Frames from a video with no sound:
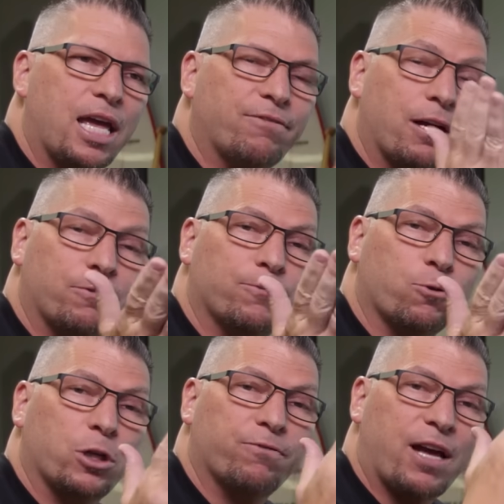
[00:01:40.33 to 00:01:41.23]
If I have a
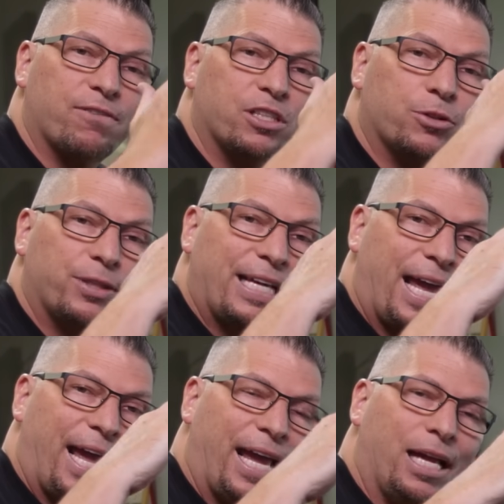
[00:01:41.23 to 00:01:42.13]
45 degree
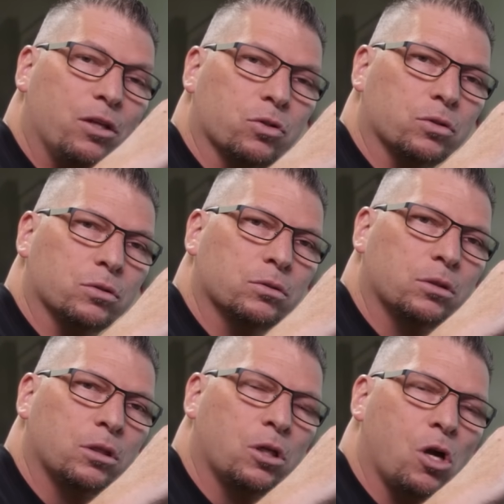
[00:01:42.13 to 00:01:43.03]
angle,
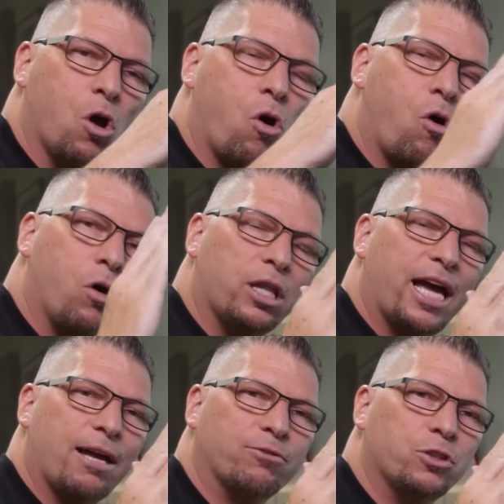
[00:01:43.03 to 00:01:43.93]
all I
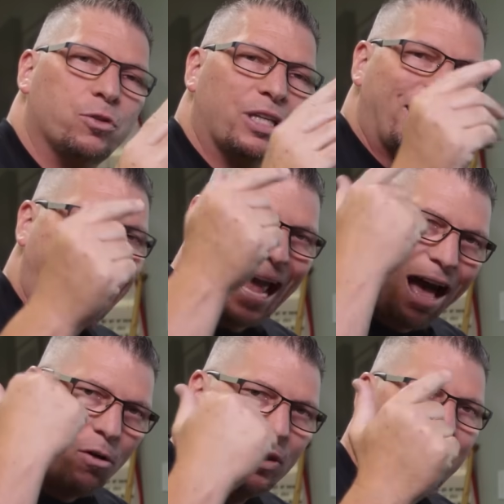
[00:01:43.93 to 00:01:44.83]
have to do to
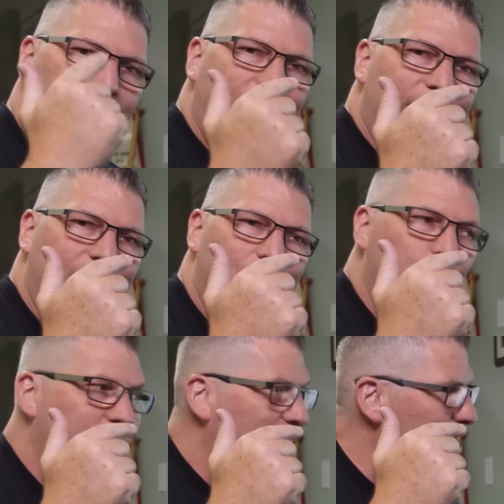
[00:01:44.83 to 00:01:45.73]
calculate it
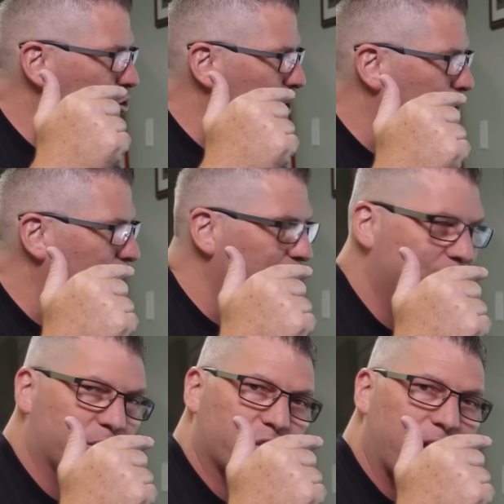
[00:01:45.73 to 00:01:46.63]
when actually creating
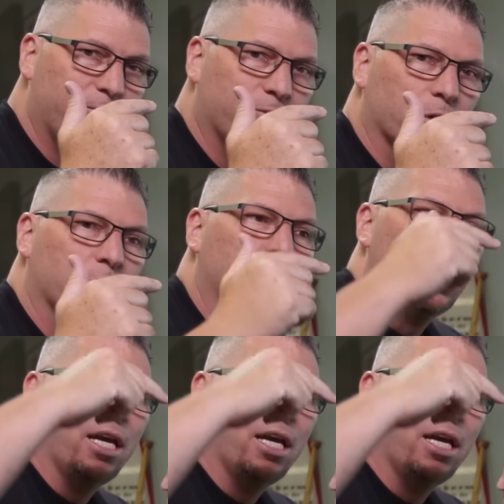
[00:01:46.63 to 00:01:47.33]
a chamfer